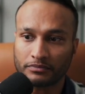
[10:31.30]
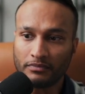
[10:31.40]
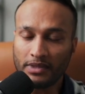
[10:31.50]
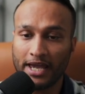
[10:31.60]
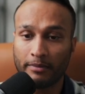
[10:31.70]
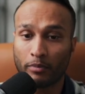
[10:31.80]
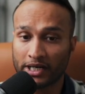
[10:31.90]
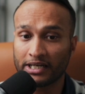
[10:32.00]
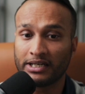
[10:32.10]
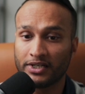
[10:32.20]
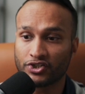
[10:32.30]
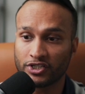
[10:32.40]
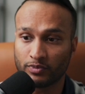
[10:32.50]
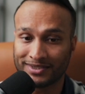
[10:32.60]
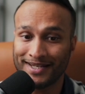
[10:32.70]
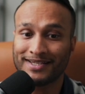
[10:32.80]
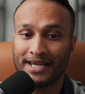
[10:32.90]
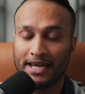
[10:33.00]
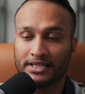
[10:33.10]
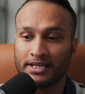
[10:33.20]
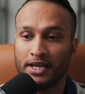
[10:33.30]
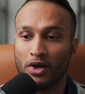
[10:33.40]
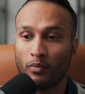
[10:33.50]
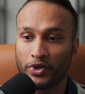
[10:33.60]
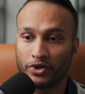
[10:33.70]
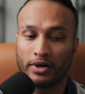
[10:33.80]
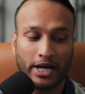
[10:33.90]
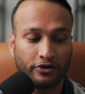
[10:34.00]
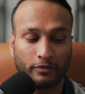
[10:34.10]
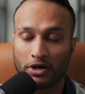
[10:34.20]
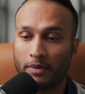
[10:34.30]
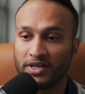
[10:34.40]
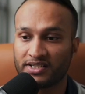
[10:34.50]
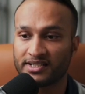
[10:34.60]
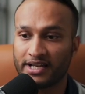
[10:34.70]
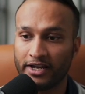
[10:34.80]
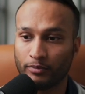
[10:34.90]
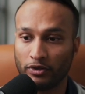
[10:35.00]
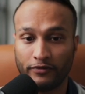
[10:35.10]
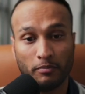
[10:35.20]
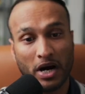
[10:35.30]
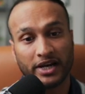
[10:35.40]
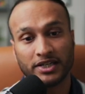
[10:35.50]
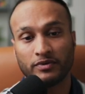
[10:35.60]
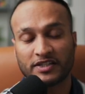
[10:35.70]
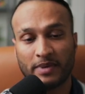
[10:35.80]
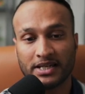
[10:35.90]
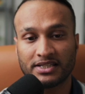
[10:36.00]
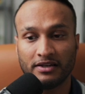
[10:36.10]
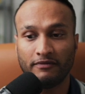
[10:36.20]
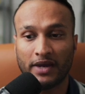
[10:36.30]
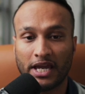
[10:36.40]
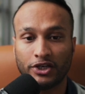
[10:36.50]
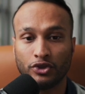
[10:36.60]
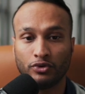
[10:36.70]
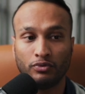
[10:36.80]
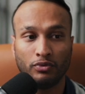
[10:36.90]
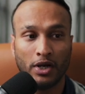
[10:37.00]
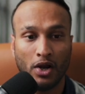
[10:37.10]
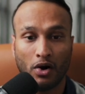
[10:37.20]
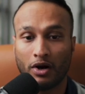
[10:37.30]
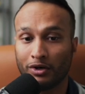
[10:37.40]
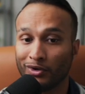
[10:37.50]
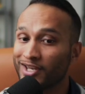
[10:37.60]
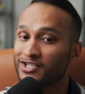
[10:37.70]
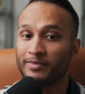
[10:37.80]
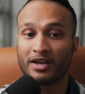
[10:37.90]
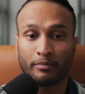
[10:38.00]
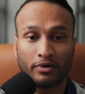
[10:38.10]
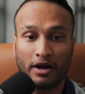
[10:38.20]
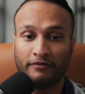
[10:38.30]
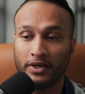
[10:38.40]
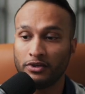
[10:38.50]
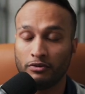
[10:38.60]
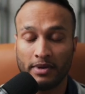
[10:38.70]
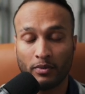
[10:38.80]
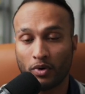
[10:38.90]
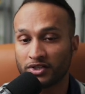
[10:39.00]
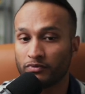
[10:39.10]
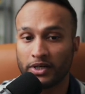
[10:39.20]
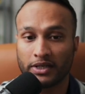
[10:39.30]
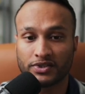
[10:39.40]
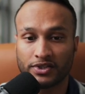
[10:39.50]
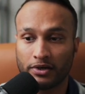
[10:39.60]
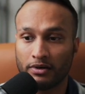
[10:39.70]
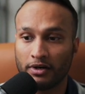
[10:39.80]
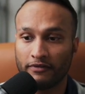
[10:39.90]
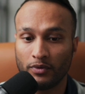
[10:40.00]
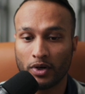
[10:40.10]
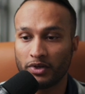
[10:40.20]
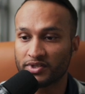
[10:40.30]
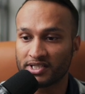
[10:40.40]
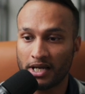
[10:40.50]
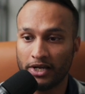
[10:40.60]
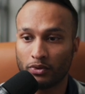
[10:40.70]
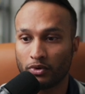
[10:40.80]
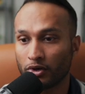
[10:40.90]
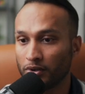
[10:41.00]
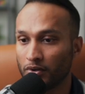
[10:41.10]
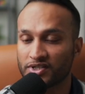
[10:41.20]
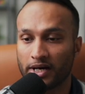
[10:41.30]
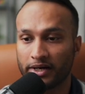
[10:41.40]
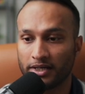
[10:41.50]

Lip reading: And market conditions will dictate whether or not your property is assignable. If you bought it too expensive and you are looking to make a profit, you may want to reconsider if you want to assign or close on it.